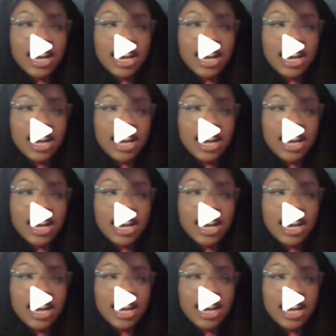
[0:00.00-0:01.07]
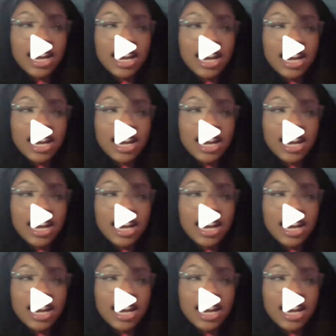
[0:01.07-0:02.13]

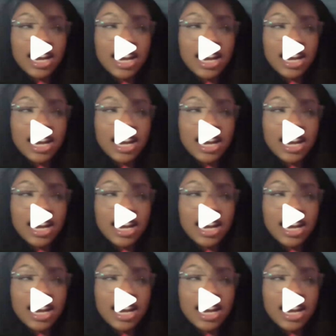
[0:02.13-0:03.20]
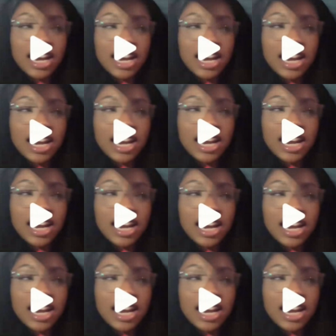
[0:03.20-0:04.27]

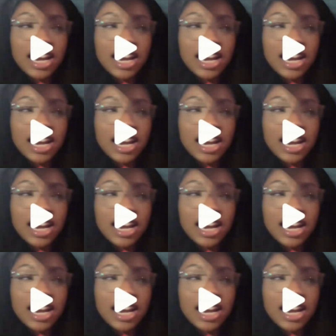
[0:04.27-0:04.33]
This person isn't speaking.